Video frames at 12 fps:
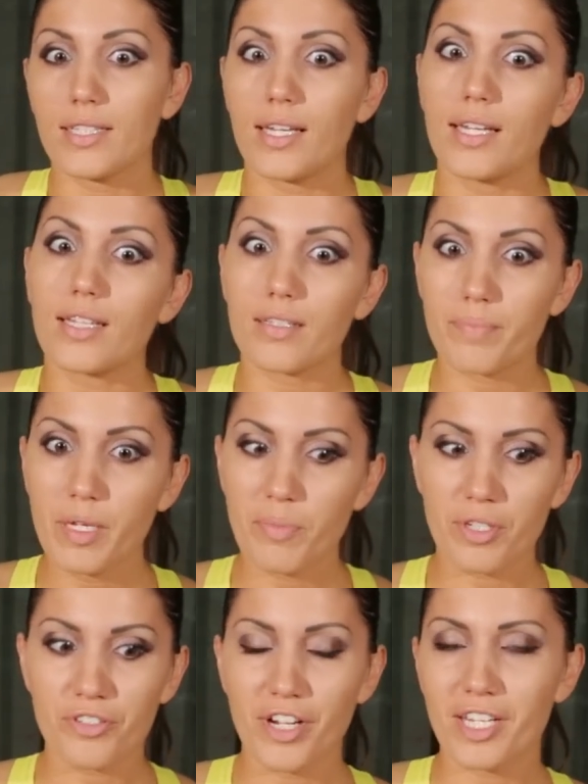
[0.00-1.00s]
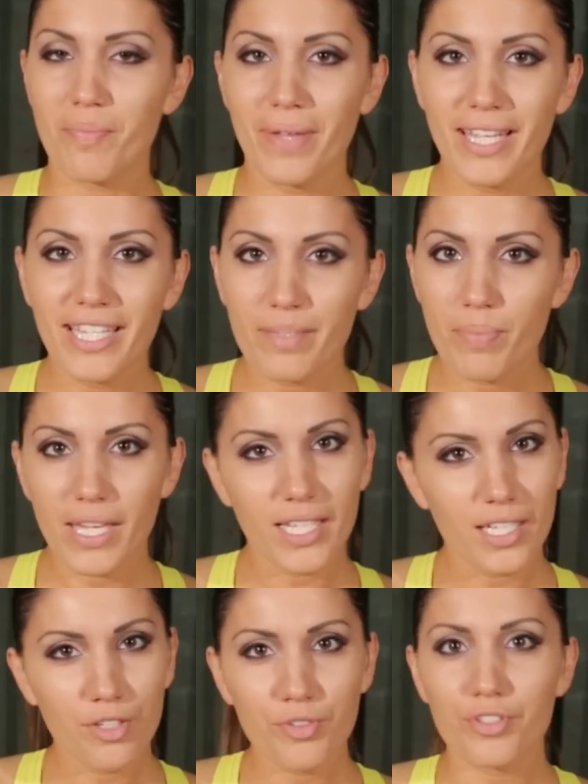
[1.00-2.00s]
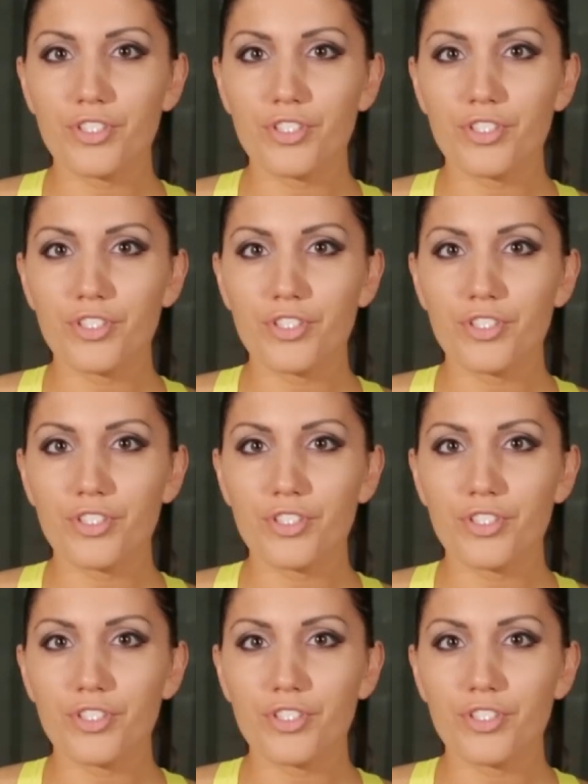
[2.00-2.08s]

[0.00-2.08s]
like people are trying to pity you.